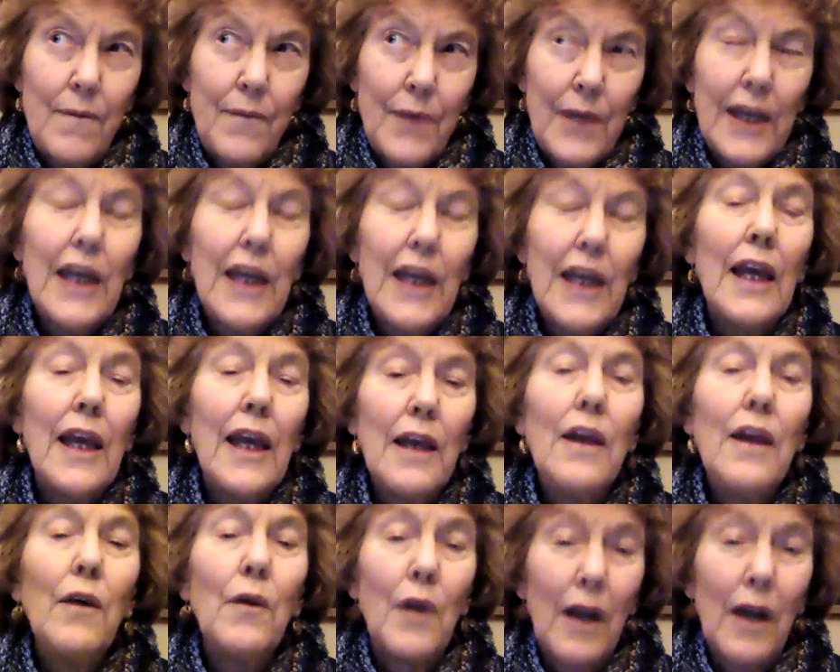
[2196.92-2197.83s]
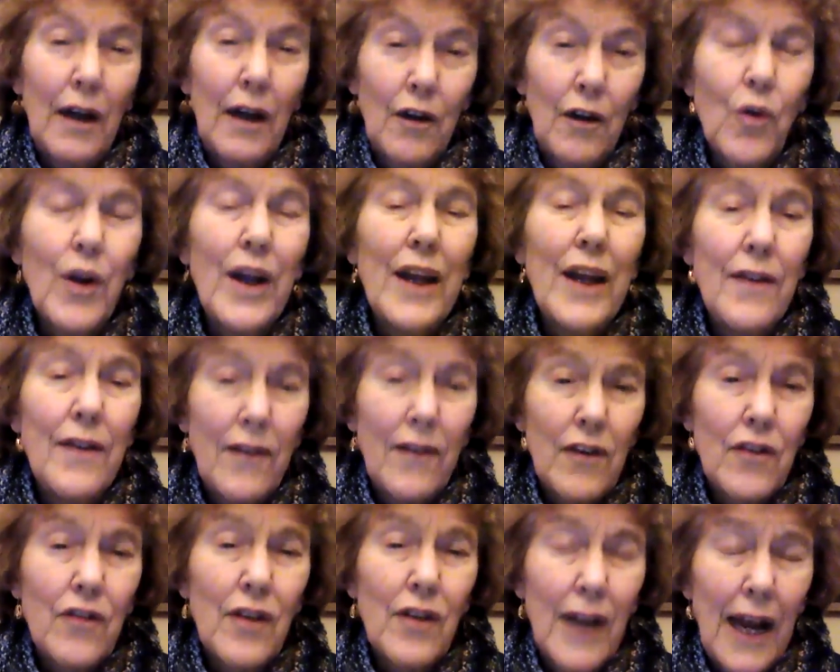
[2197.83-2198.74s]
he agreed that
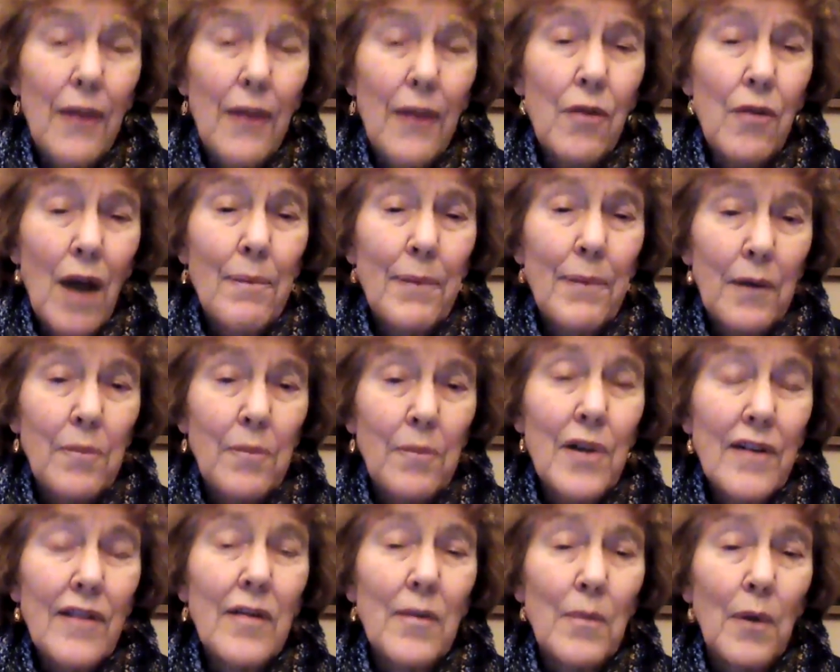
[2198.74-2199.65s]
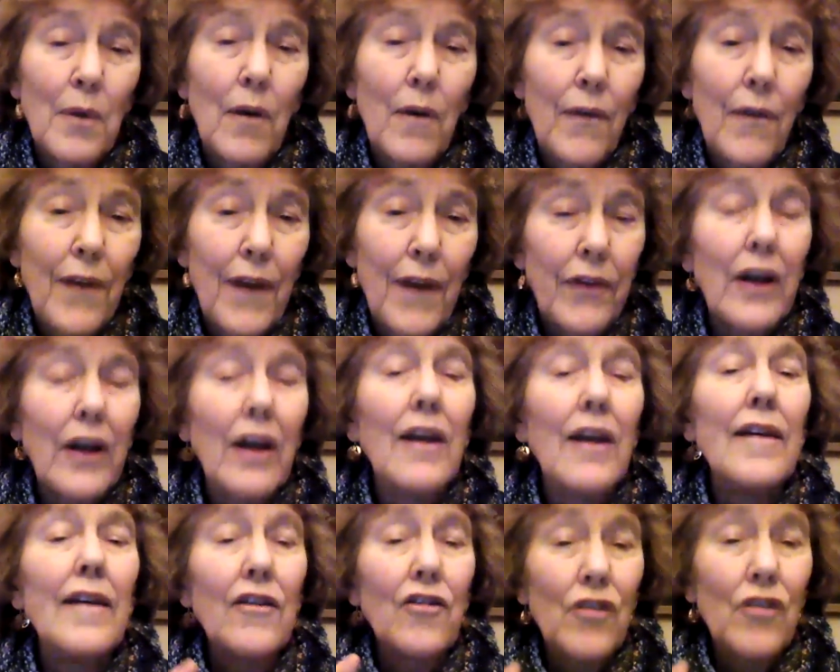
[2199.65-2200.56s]
there's an anthropic principle, that the
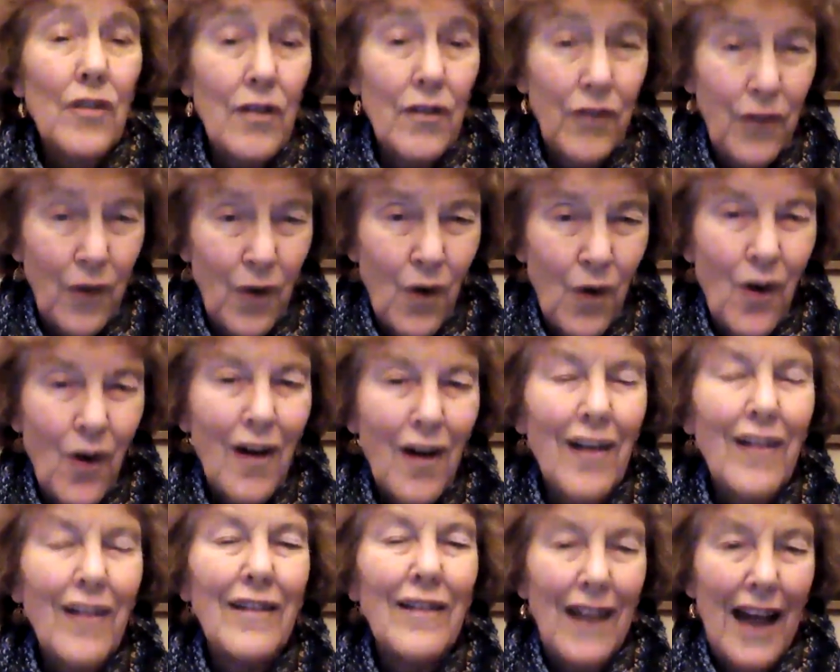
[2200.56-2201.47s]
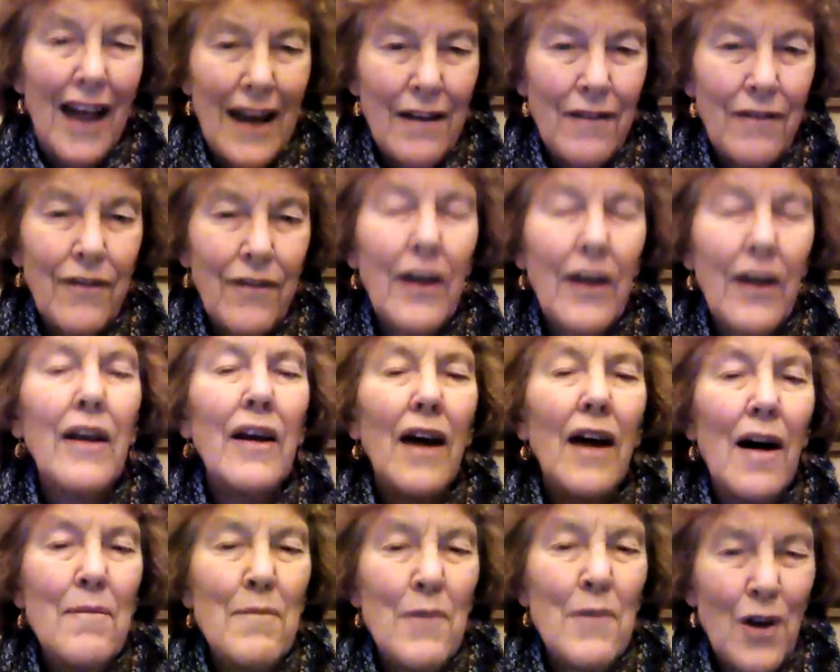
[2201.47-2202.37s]
conditions for life
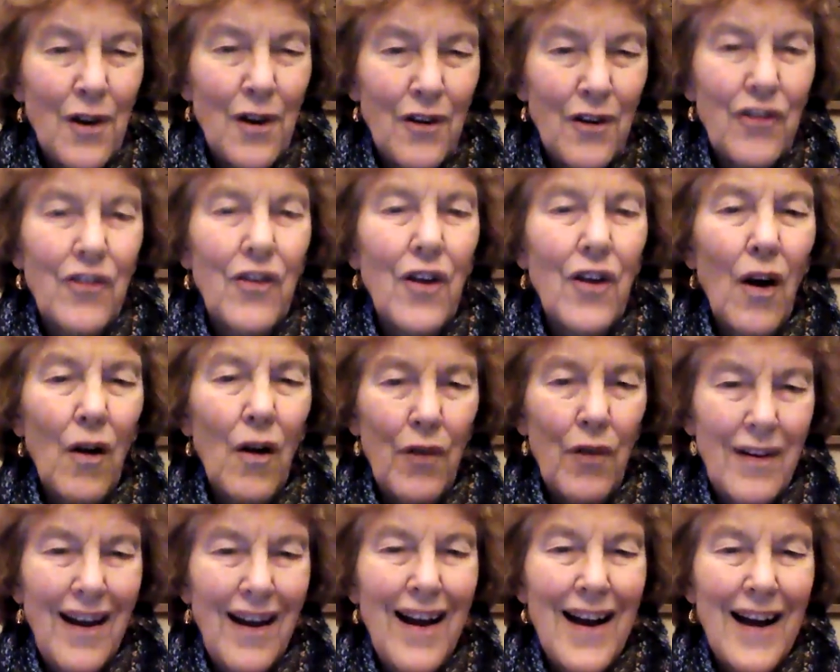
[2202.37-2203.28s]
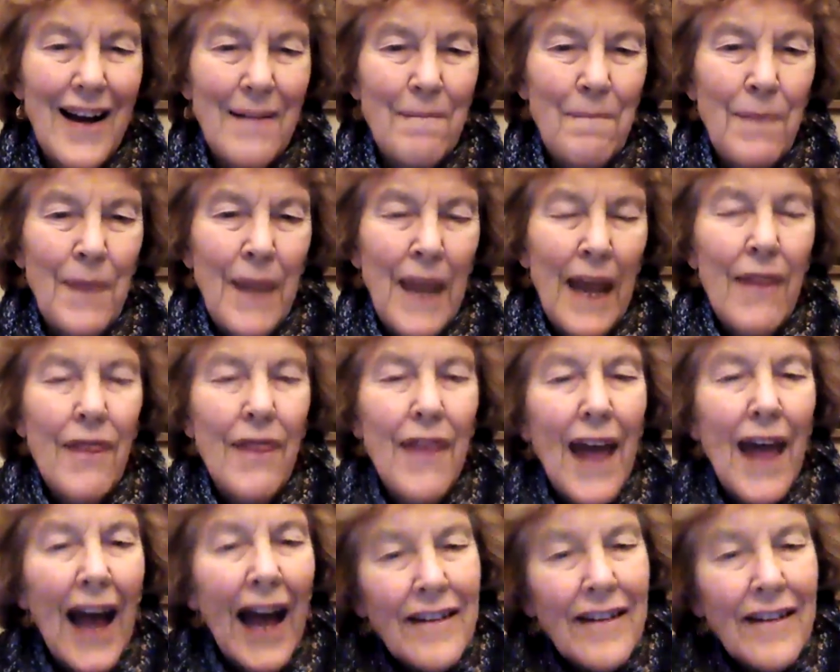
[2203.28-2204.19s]
emerged over time.
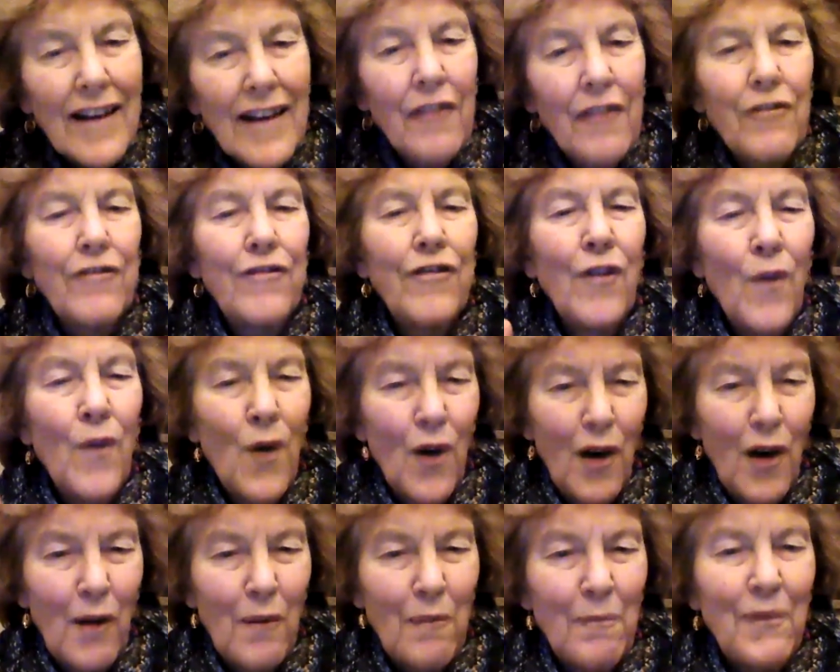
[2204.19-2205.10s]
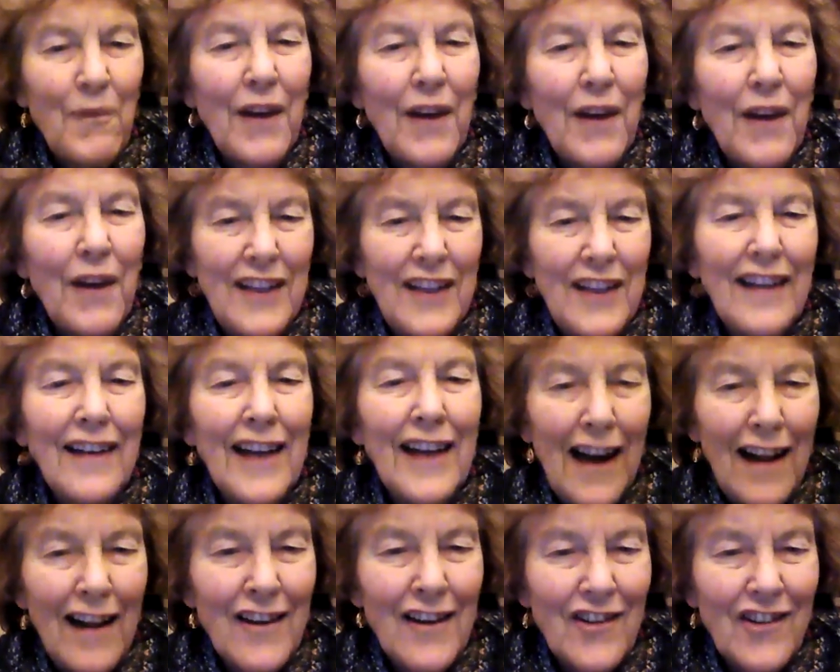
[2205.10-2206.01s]
That's a form of
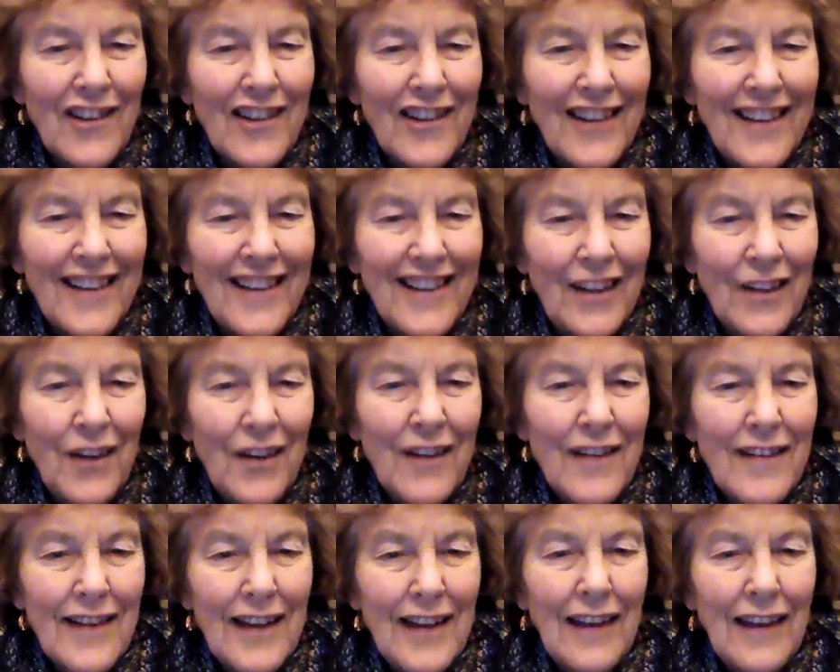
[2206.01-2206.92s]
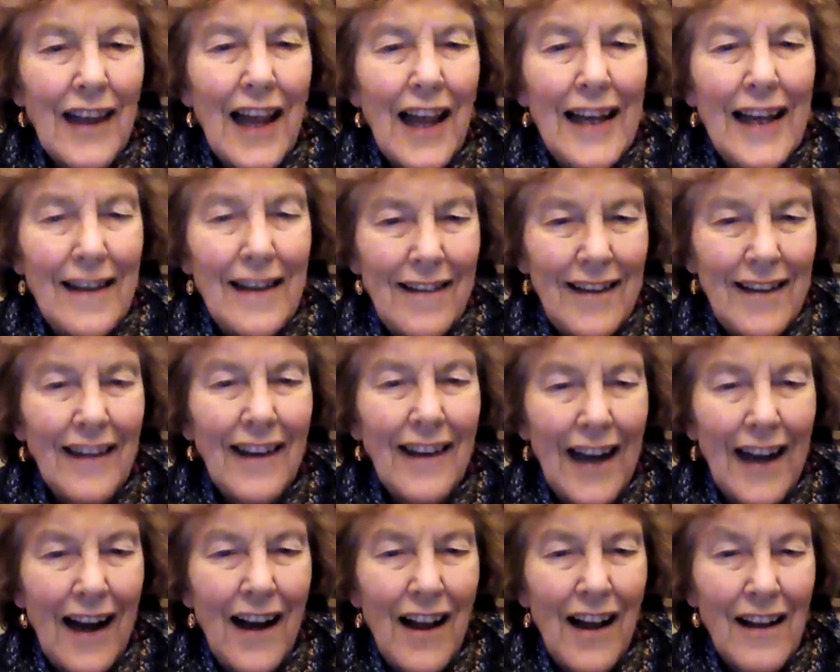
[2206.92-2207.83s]
teleology. You can say light
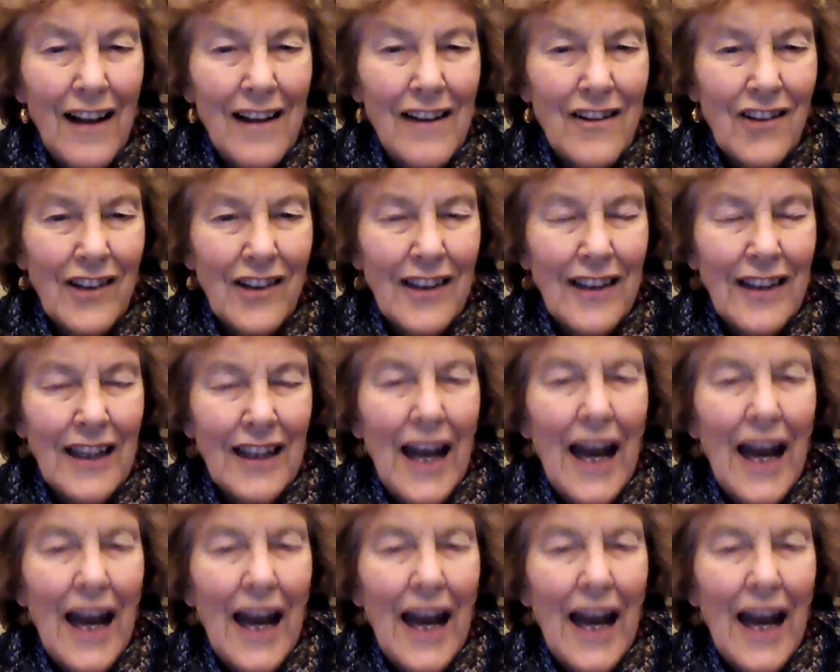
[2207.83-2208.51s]
teleology.